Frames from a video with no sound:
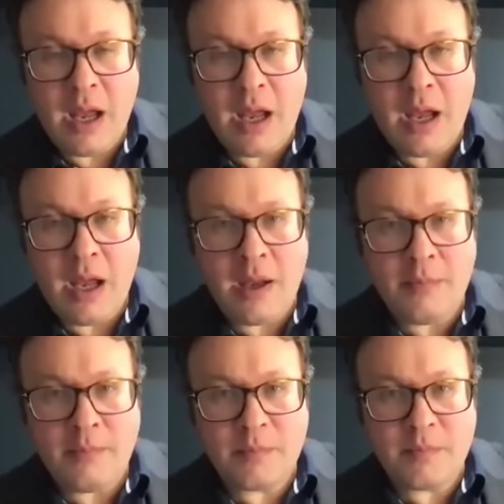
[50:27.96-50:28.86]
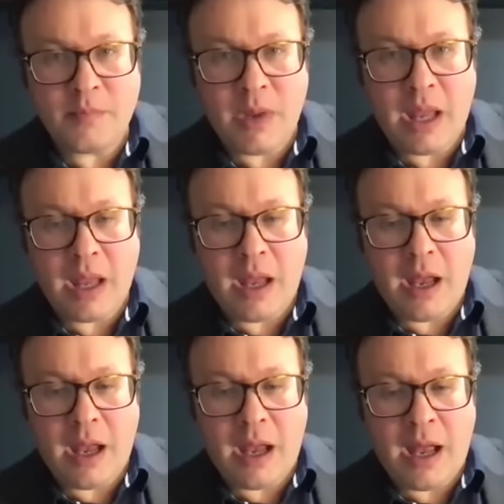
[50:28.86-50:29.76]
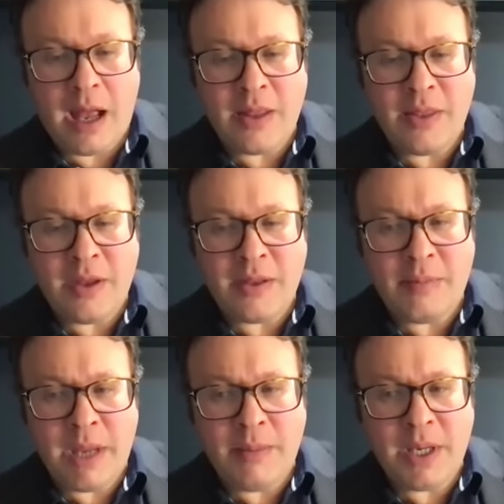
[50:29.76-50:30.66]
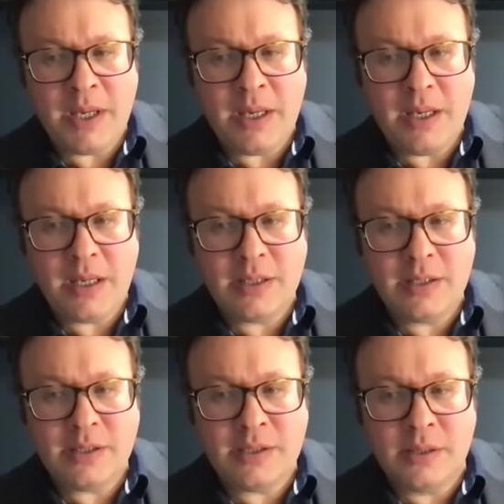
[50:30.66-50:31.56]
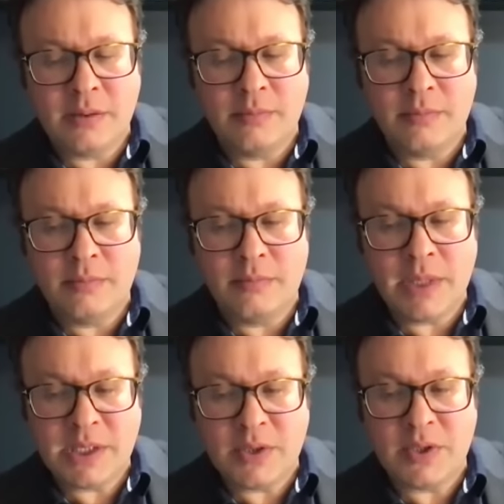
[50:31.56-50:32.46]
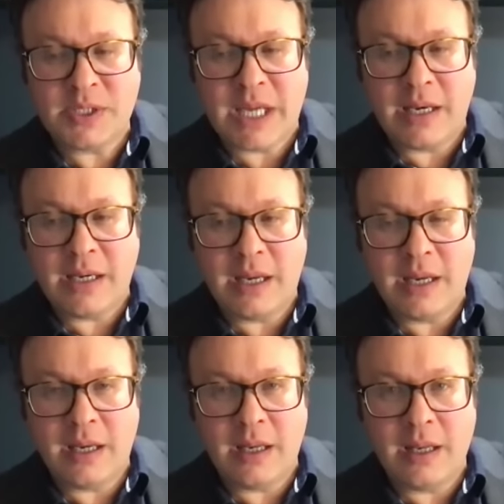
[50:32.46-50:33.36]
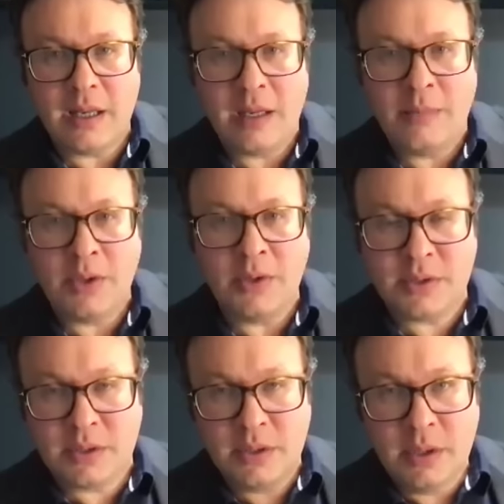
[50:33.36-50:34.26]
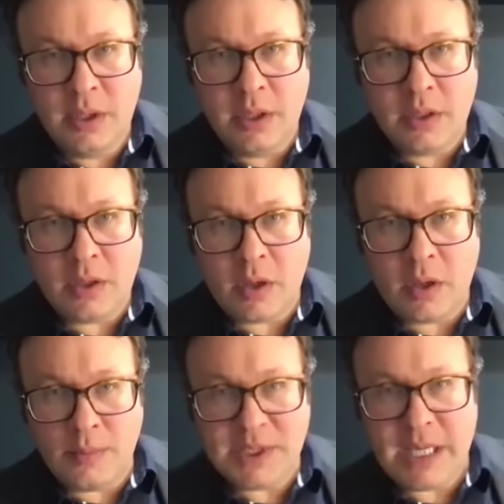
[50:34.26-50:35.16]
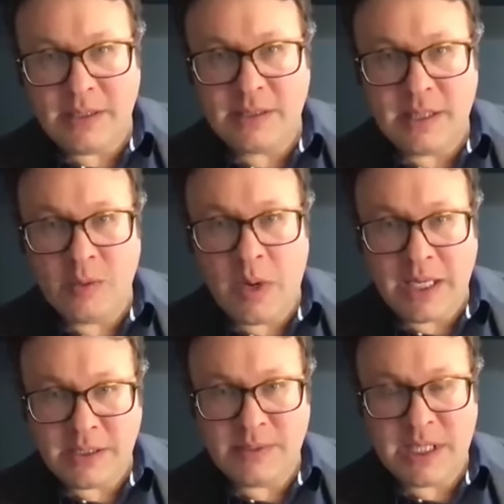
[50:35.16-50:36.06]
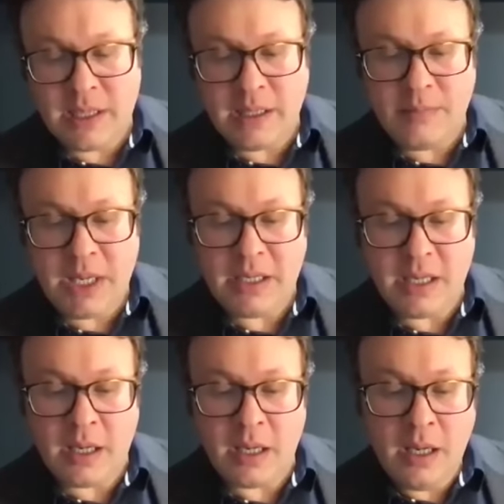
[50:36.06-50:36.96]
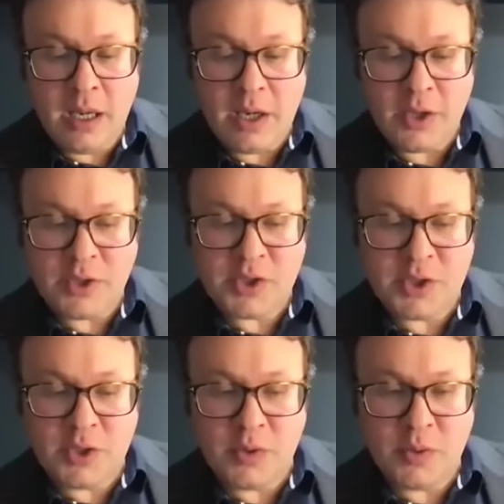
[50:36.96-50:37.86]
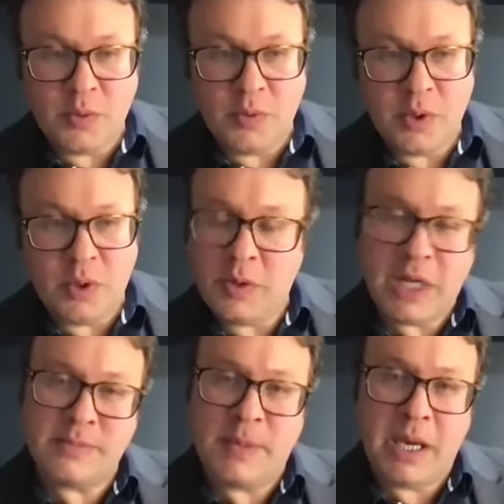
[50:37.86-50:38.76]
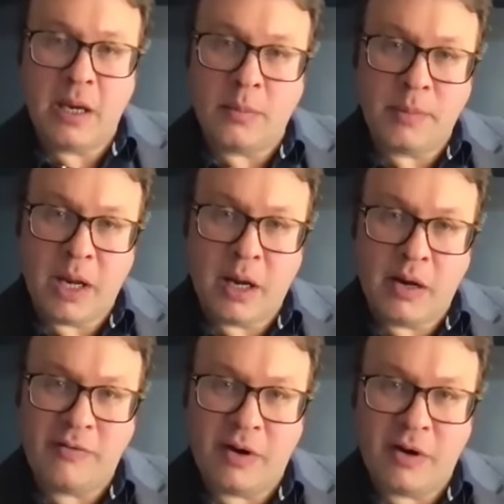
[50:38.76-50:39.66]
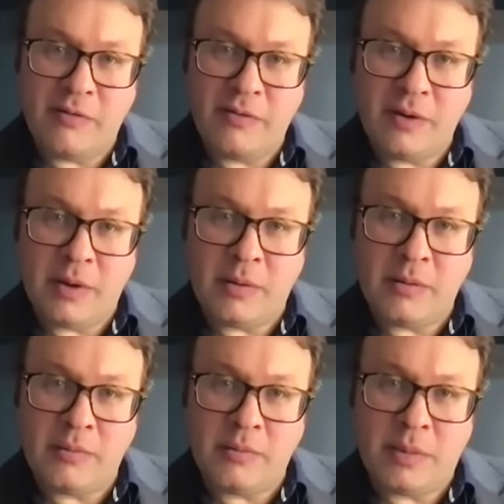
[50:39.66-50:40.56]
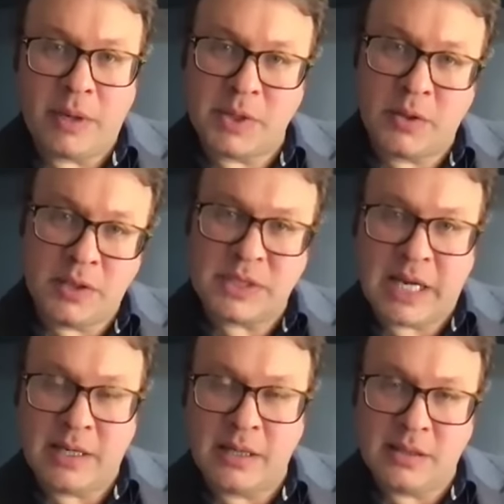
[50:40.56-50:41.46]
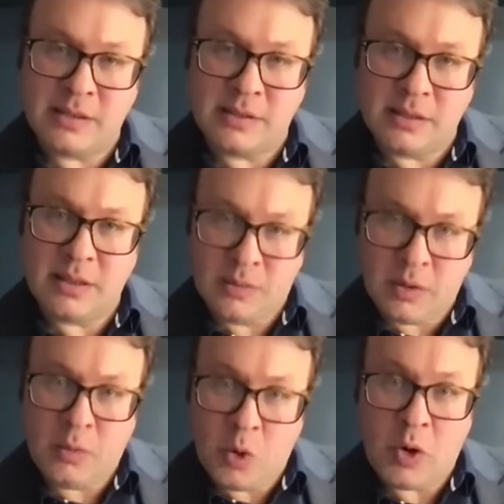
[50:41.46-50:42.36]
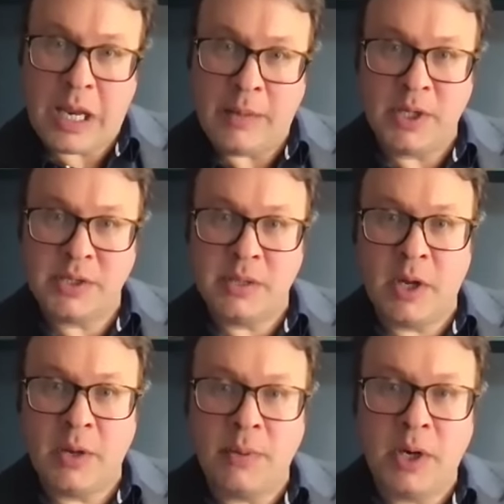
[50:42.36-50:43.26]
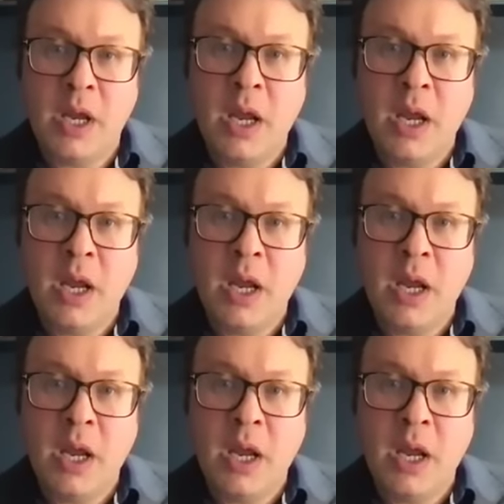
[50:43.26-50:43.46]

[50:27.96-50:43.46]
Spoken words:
There may be some misunderstanding amongst commentators in the West, particularly in the media, as to who they're speaking on behalf of, and perhaps not understanding there's a war cabinet at the moment.